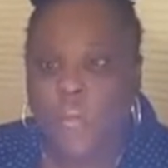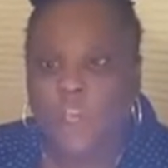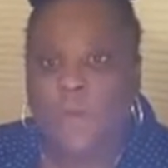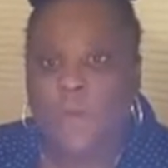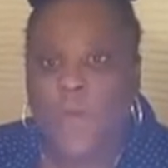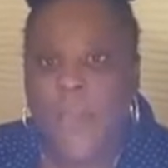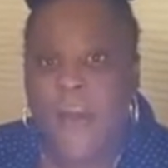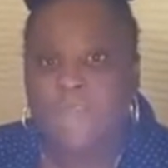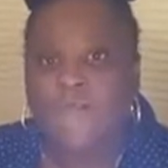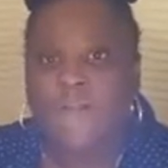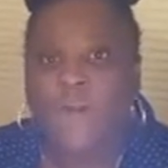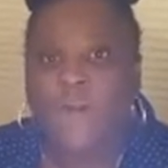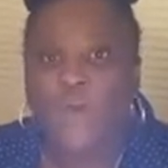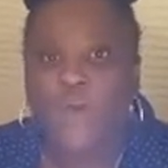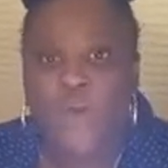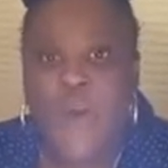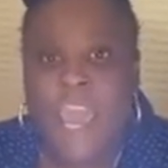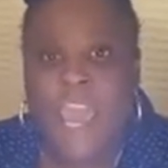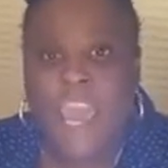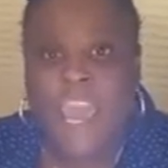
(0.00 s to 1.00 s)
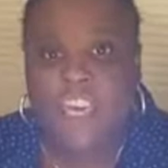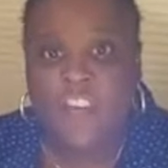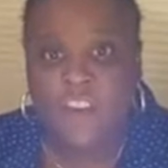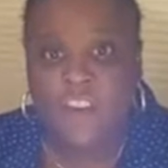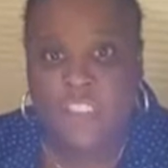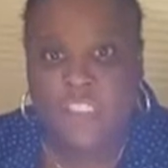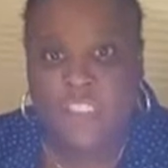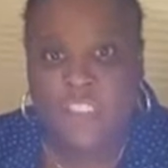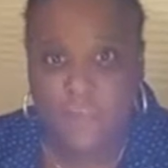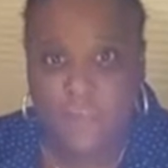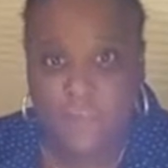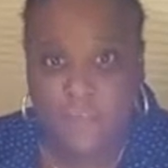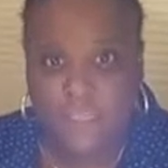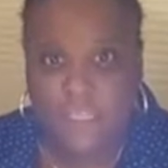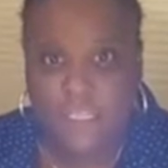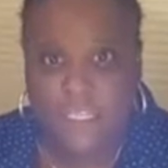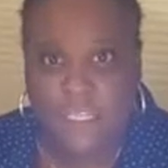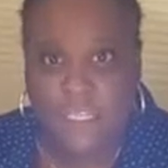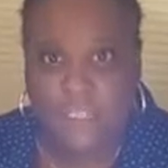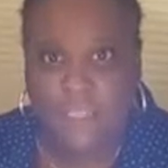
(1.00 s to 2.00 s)
you have to wean yourself
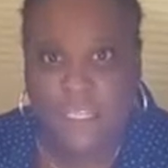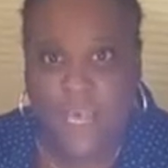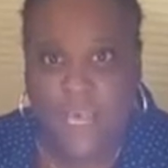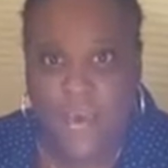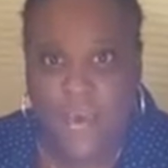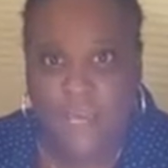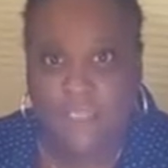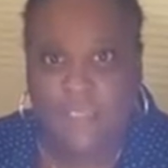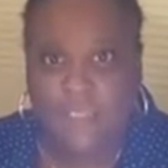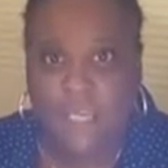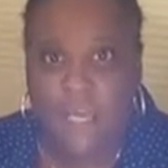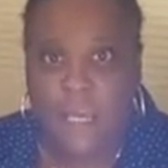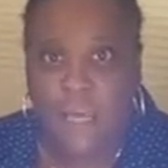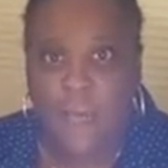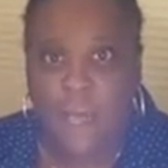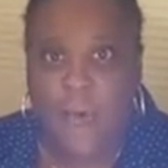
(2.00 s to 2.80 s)
into this, guys.